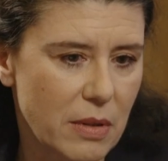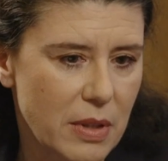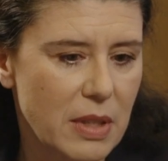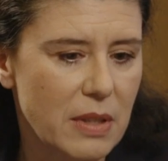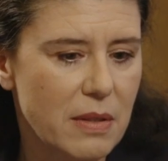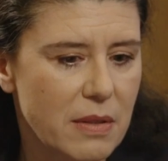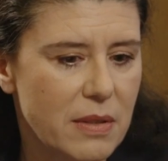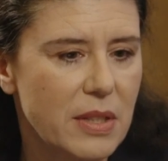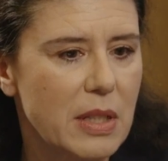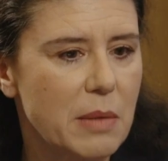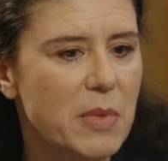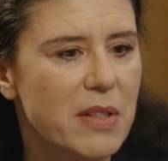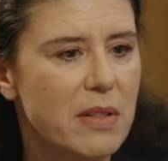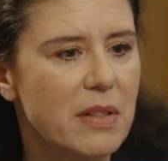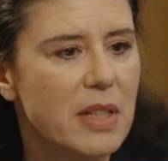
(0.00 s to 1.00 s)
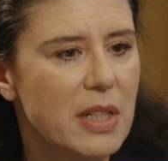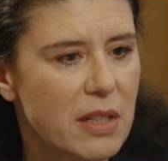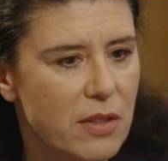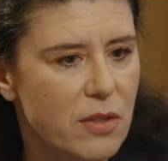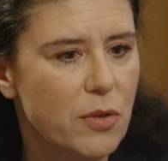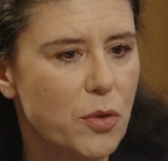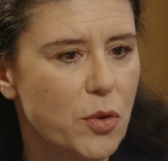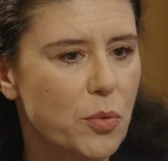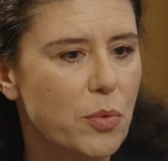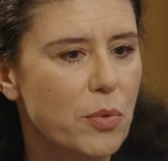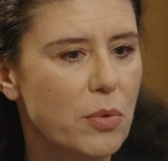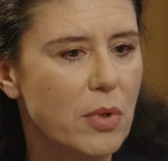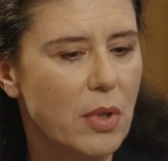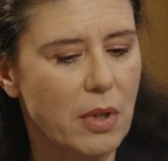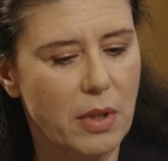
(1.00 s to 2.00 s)
These teams need
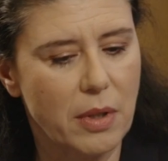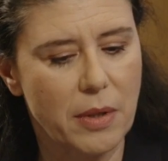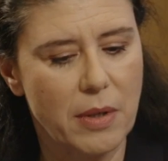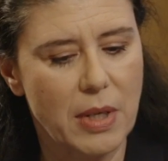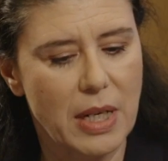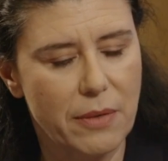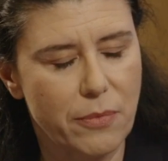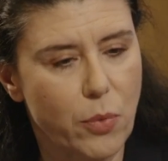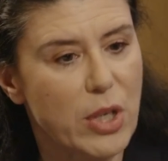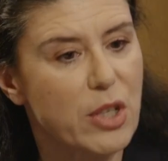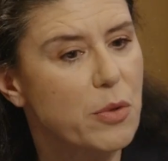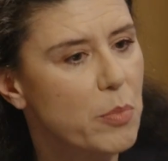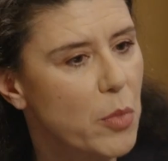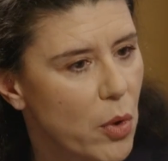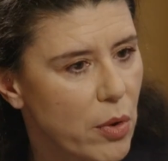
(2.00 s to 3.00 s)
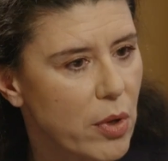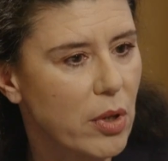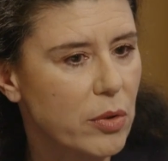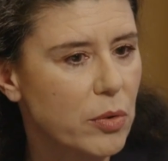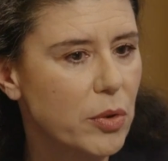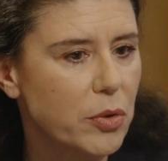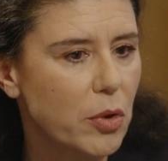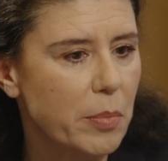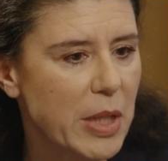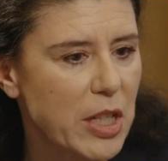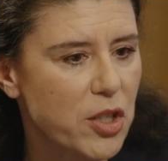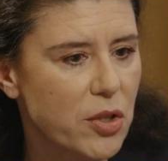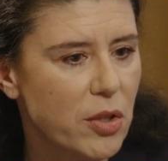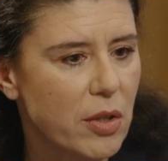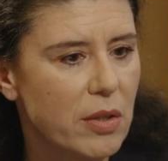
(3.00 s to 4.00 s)
to leverage more on
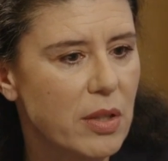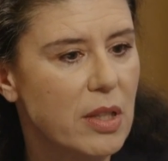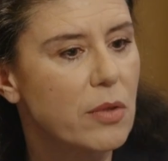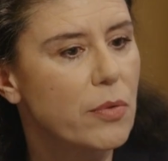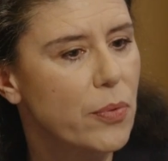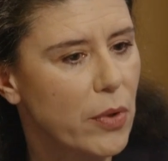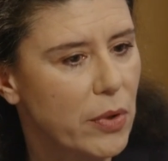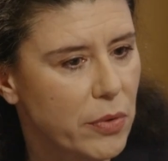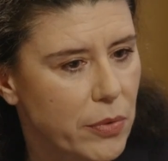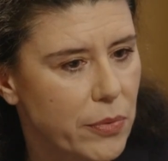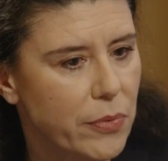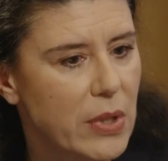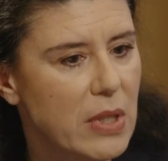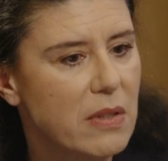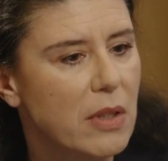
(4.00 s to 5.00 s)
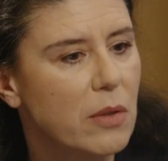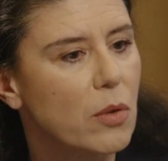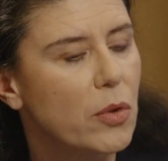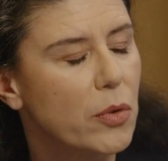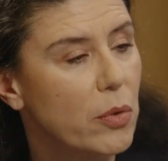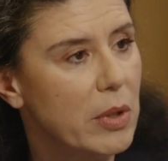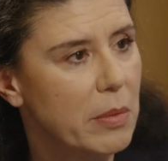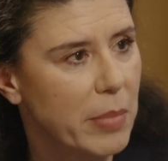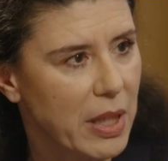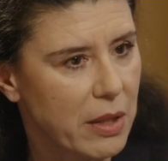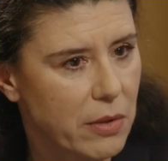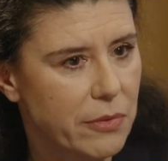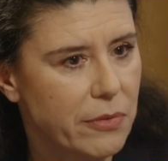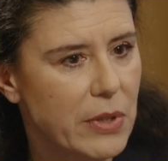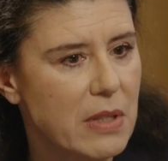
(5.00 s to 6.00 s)
automation in front office and also in
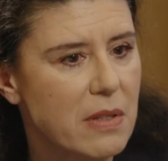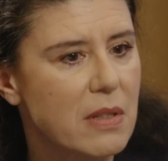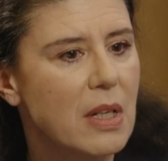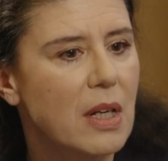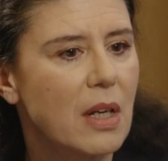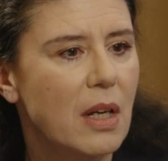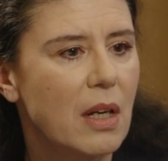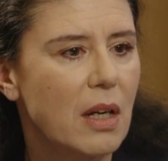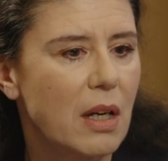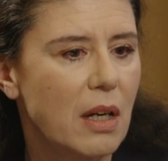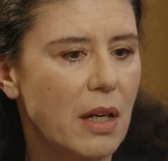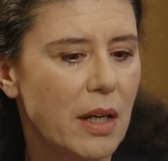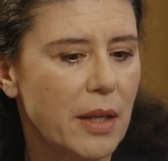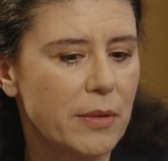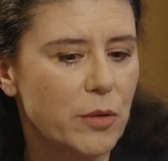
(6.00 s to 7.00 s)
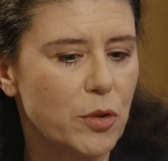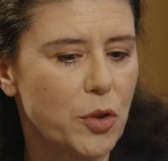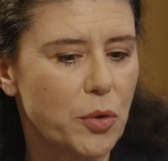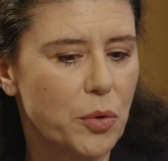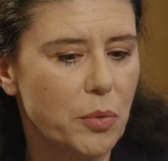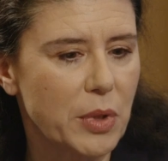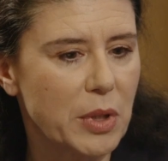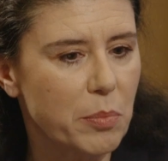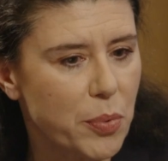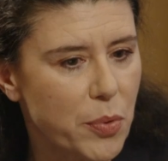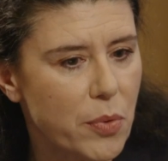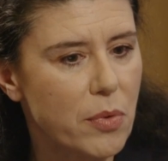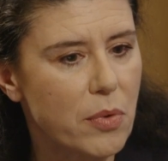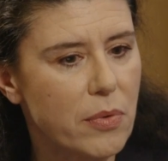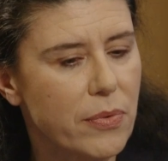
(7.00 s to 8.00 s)
back office to
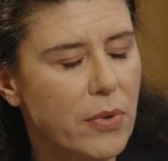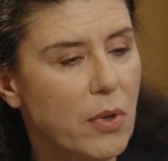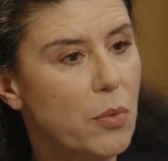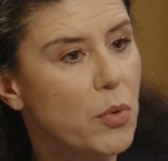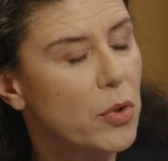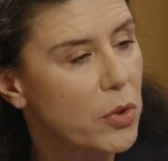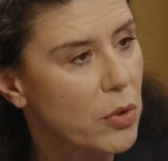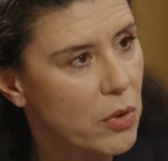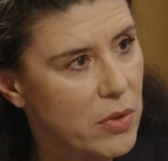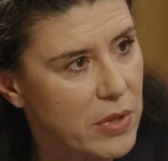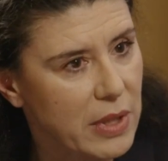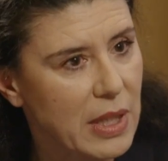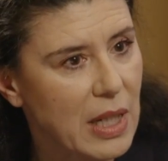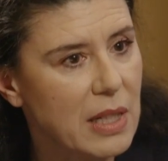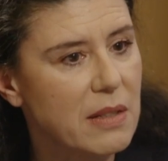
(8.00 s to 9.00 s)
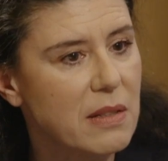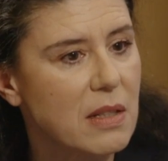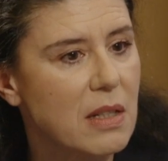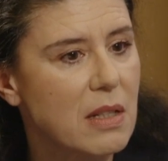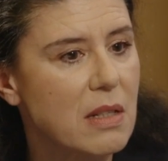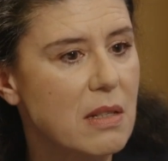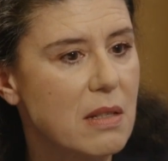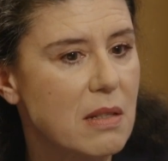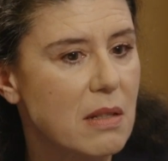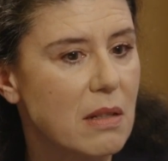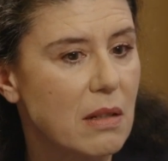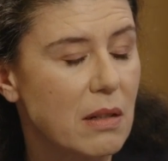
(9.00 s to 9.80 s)
improve root cause analysis.